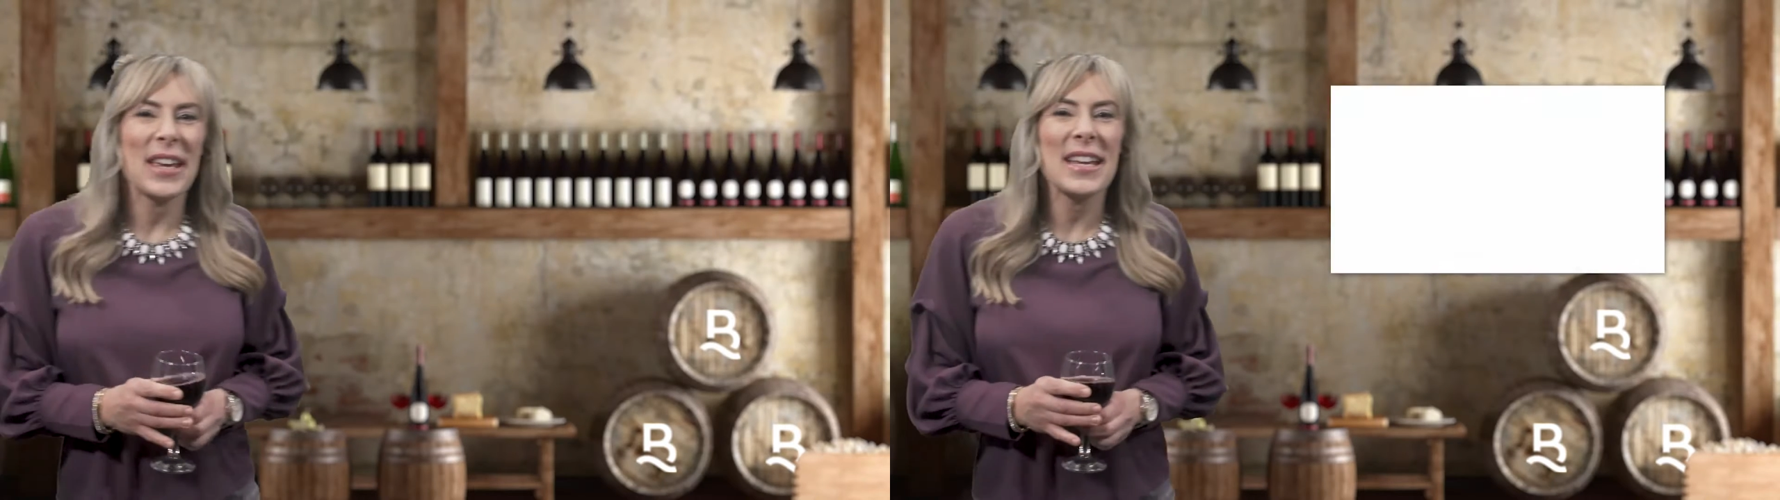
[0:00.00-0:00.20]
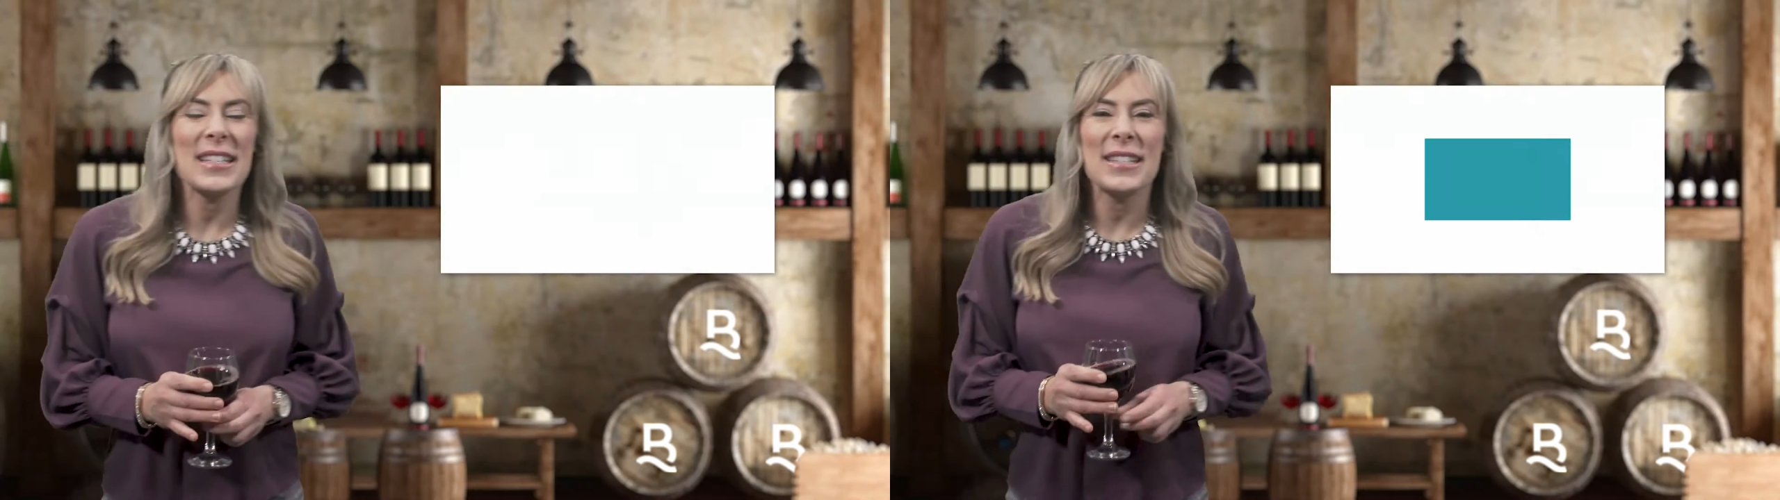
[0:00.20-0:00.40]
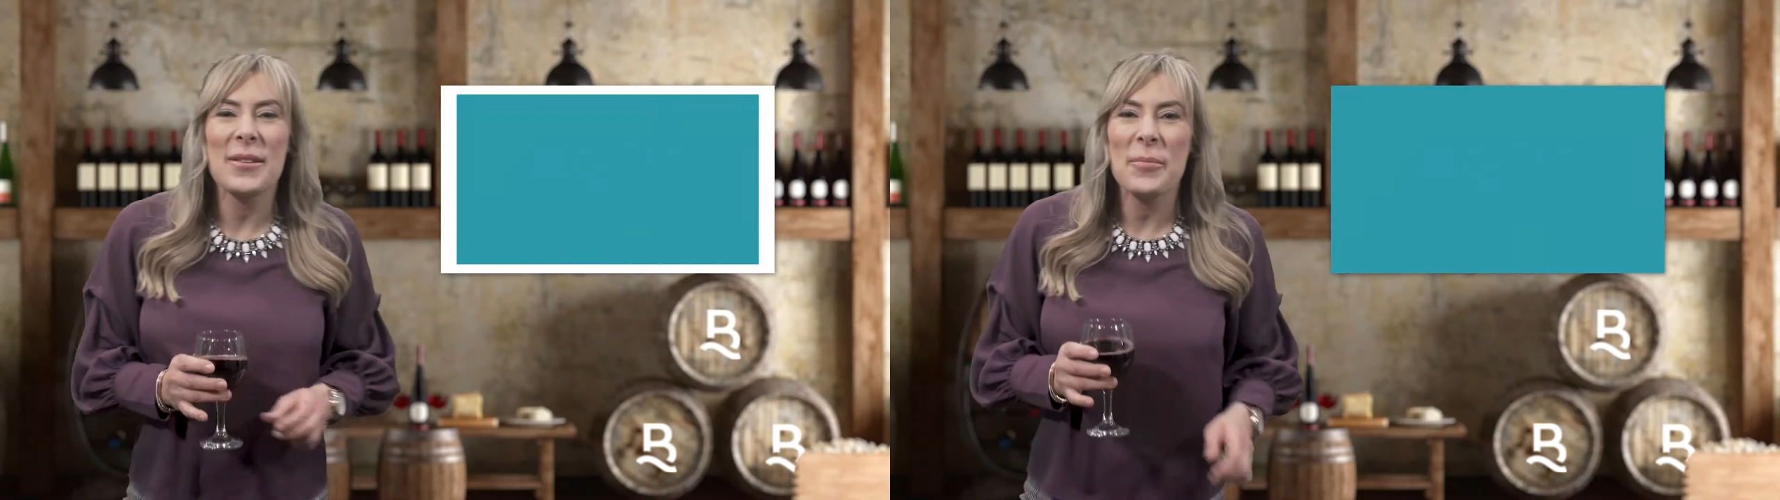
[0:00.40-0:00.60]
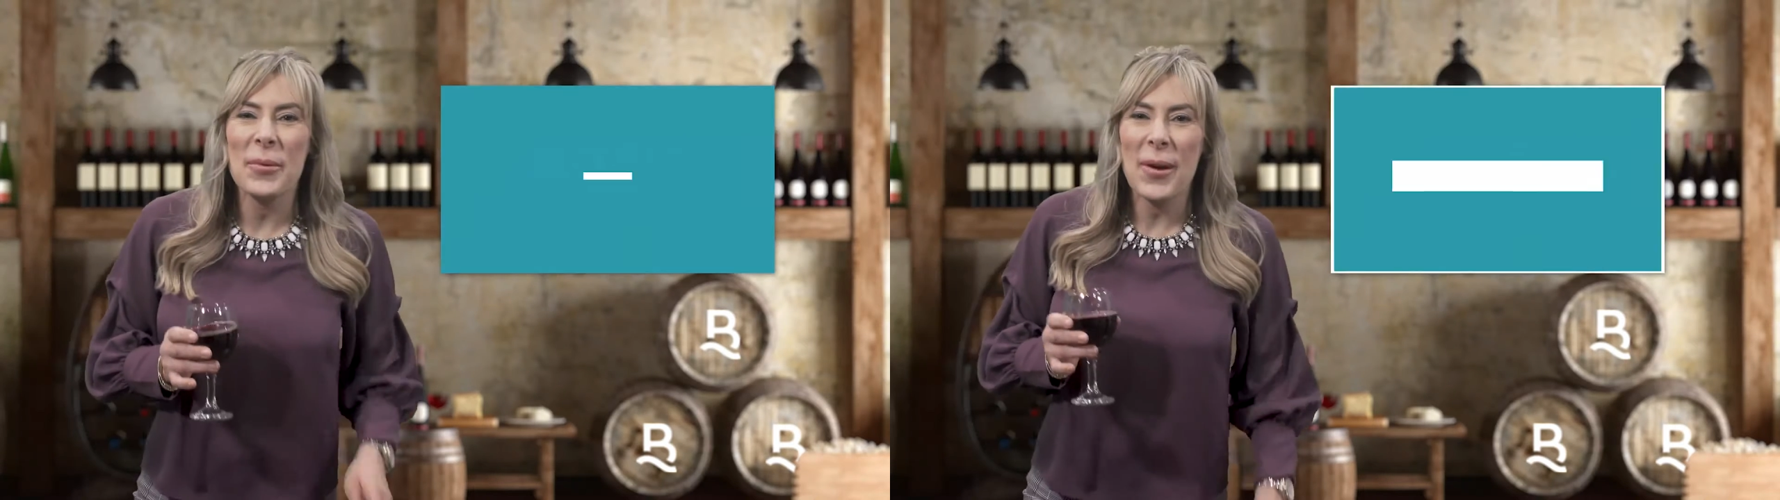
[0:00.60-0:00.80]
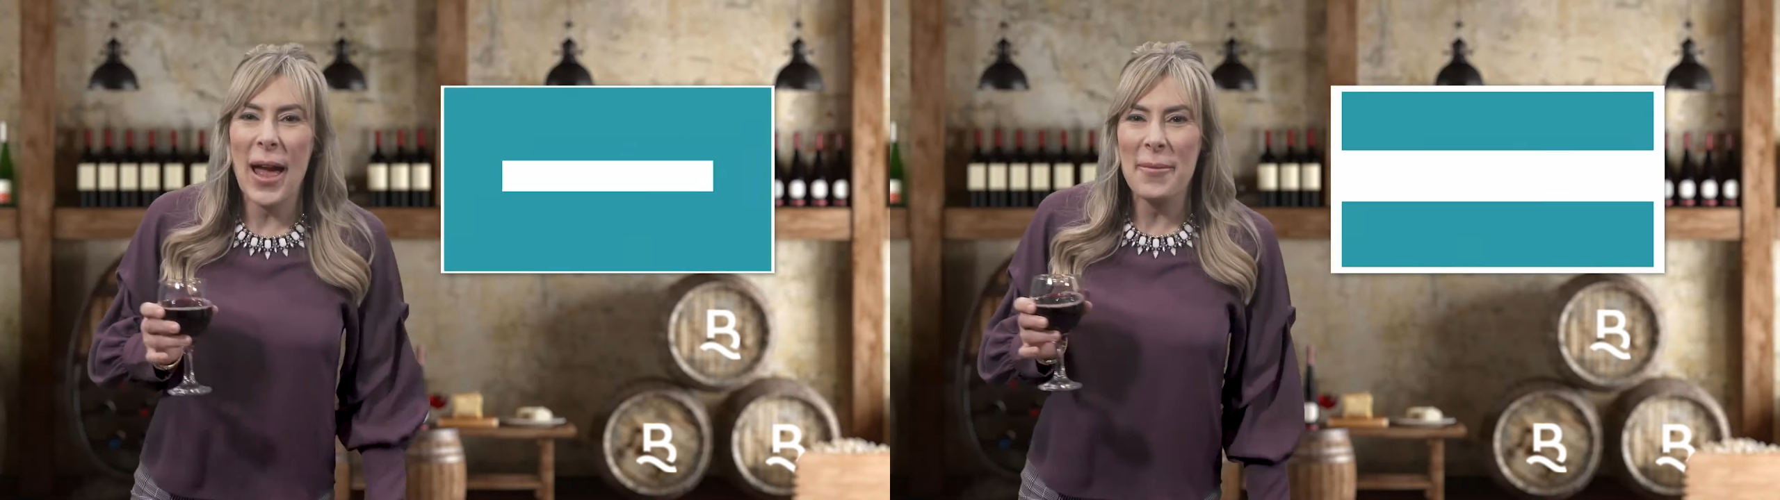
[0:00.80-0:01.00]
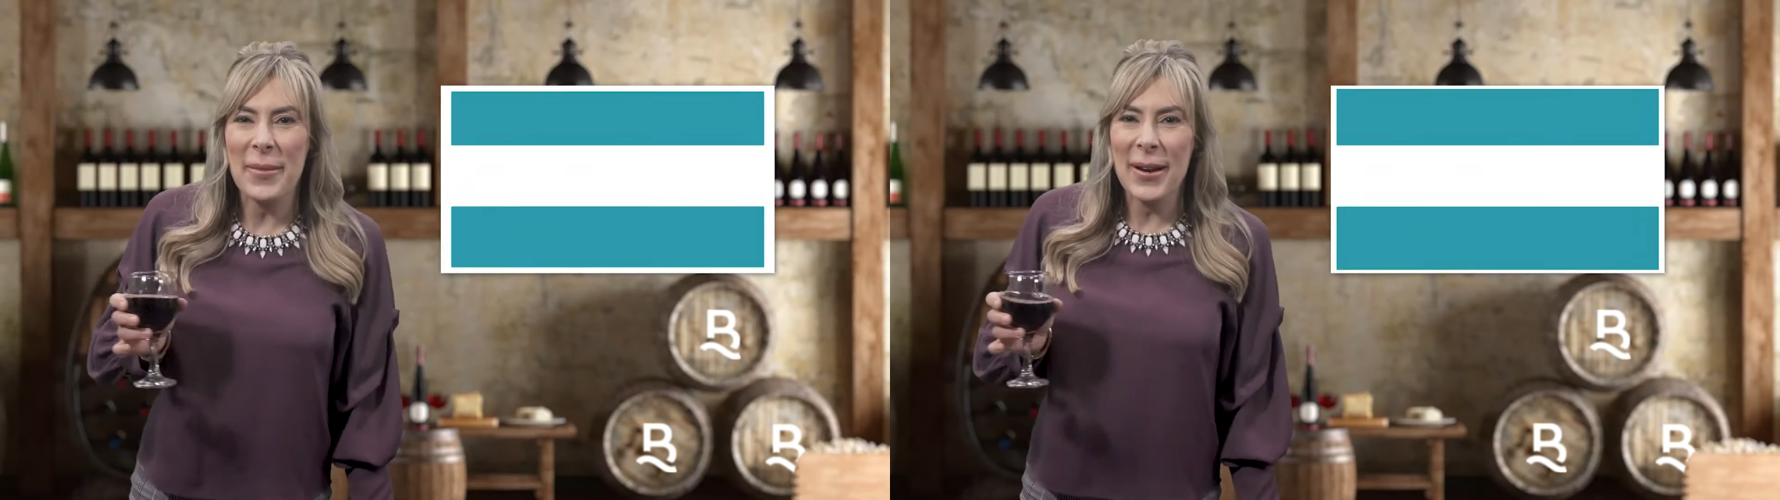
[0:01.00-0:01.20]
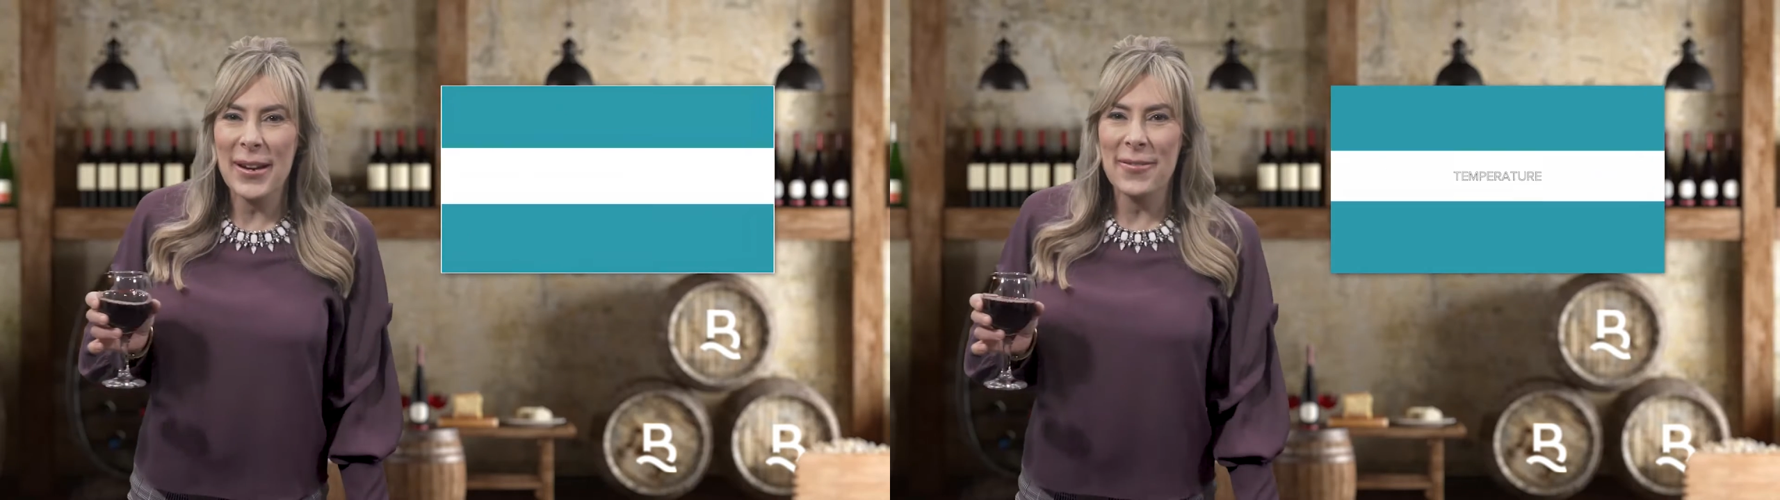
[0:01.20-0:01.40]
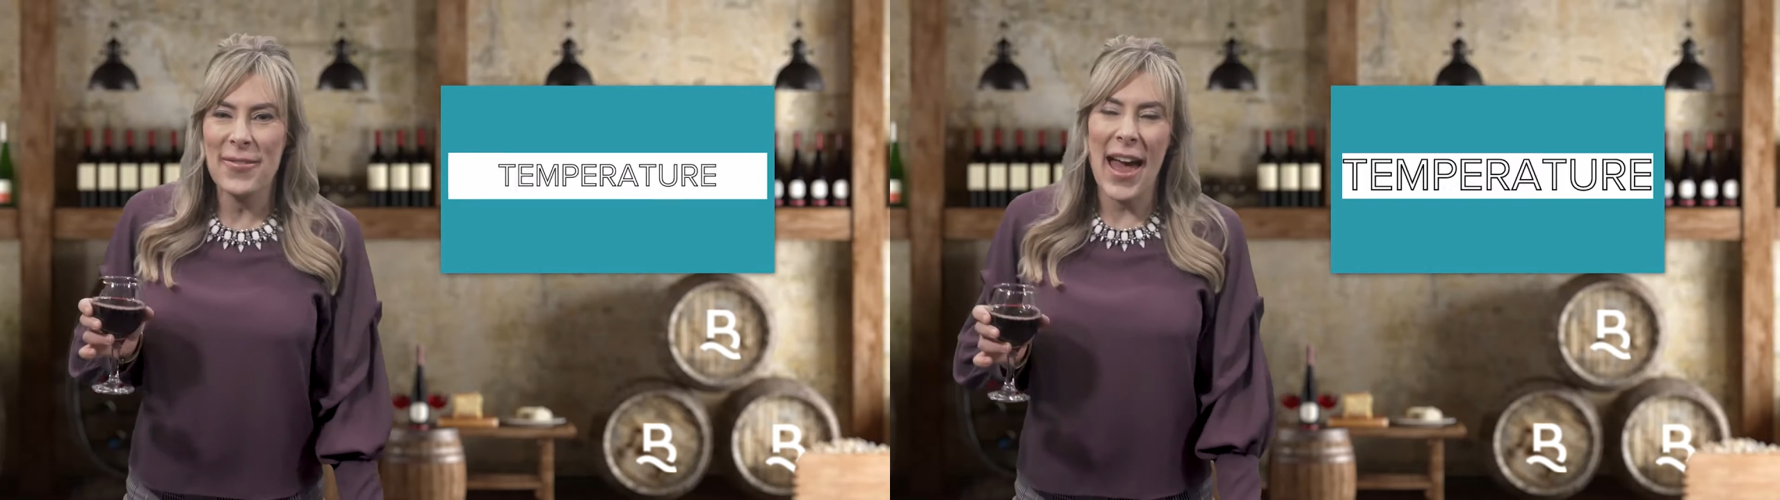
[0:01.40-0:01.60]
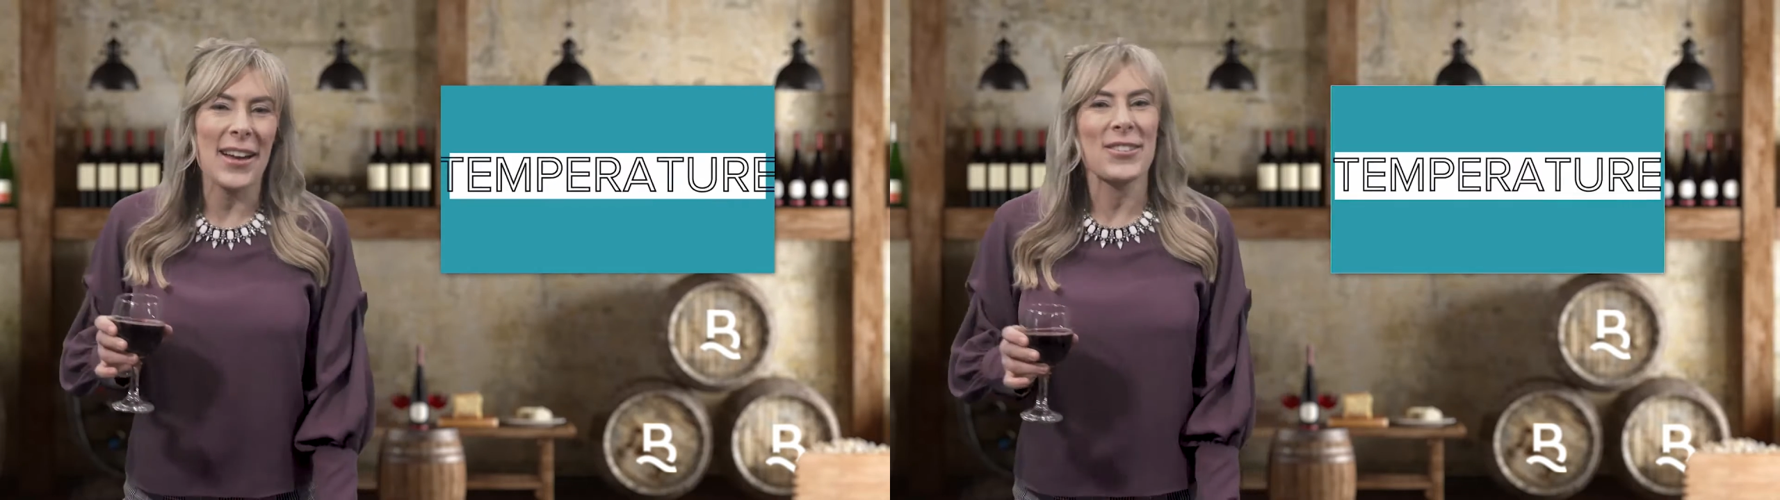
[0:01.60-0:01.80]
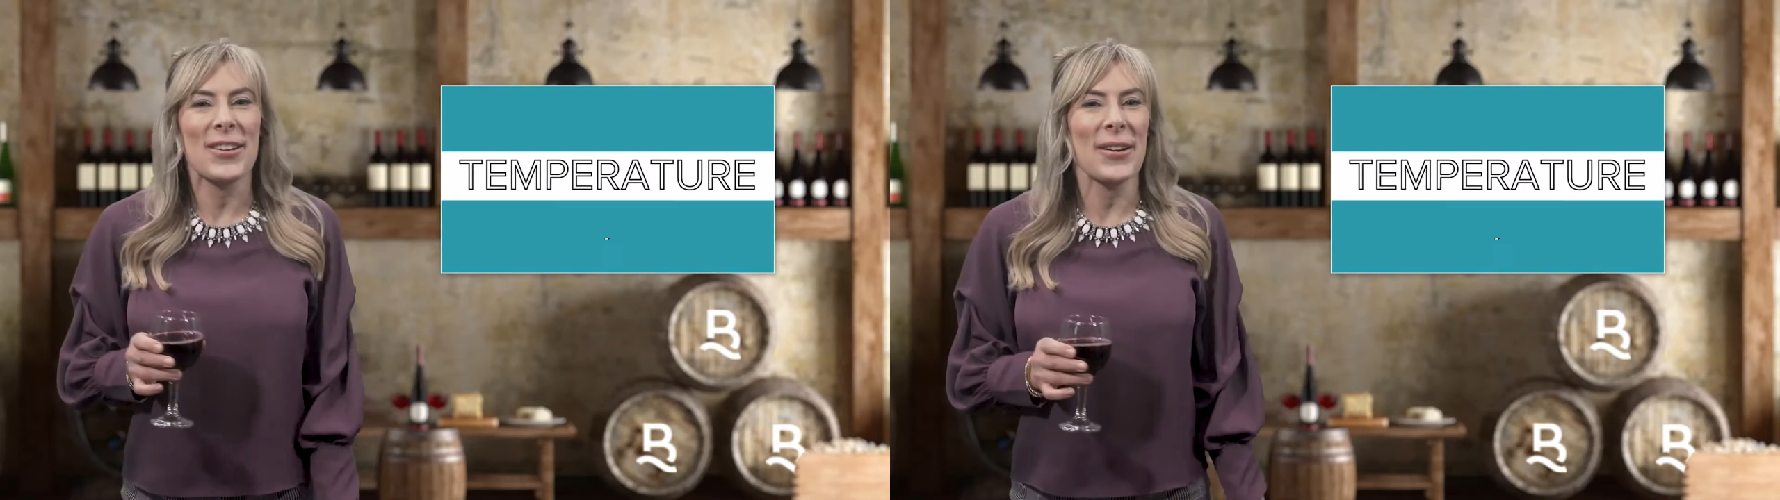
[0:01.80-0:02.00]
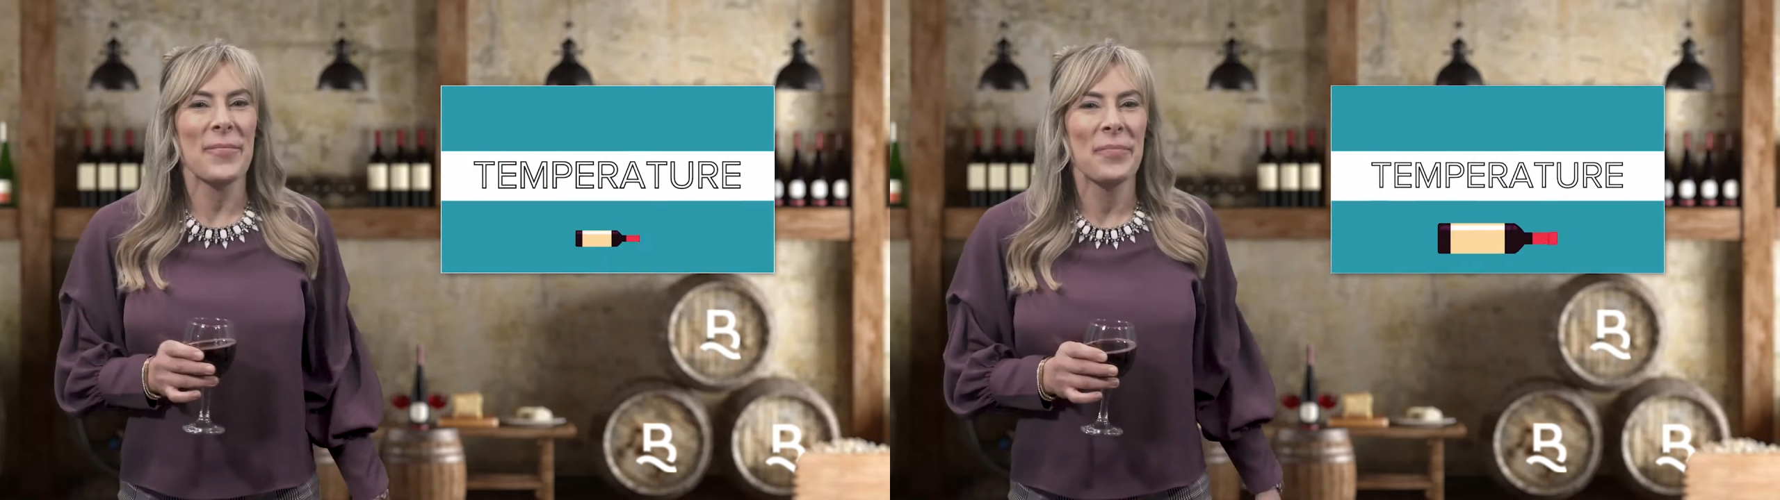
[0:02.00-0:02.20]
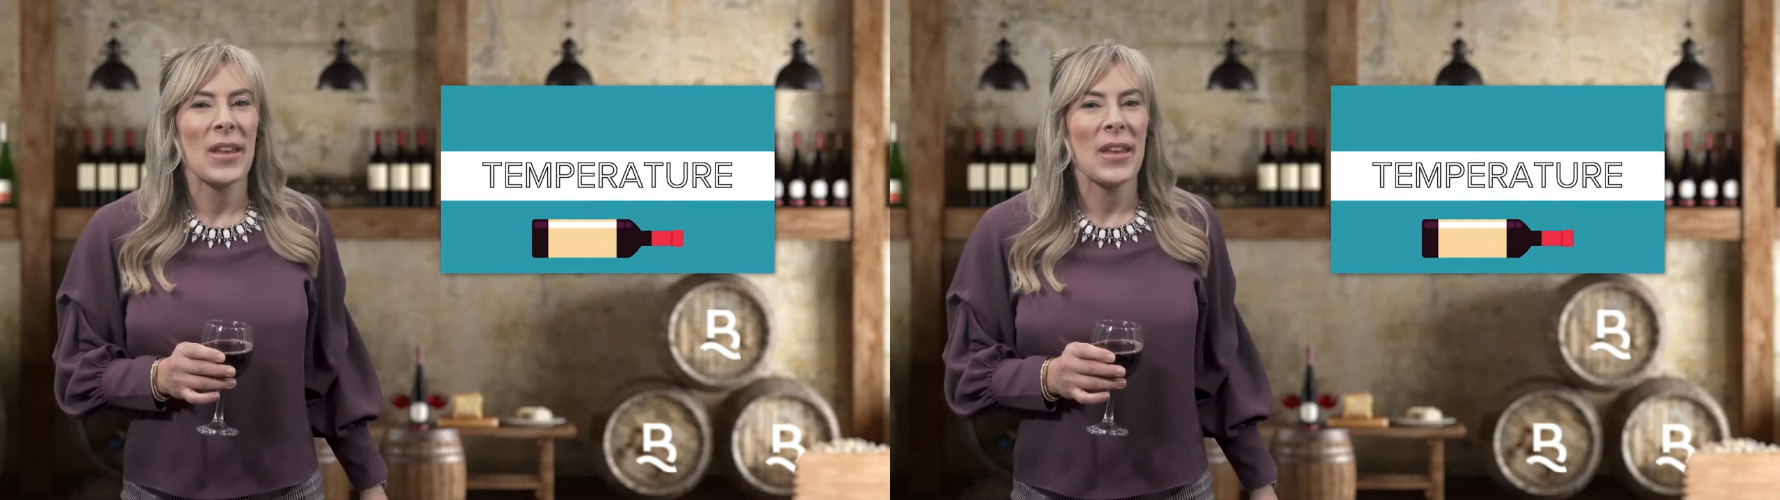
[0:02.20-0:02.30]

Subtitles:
is the primary factor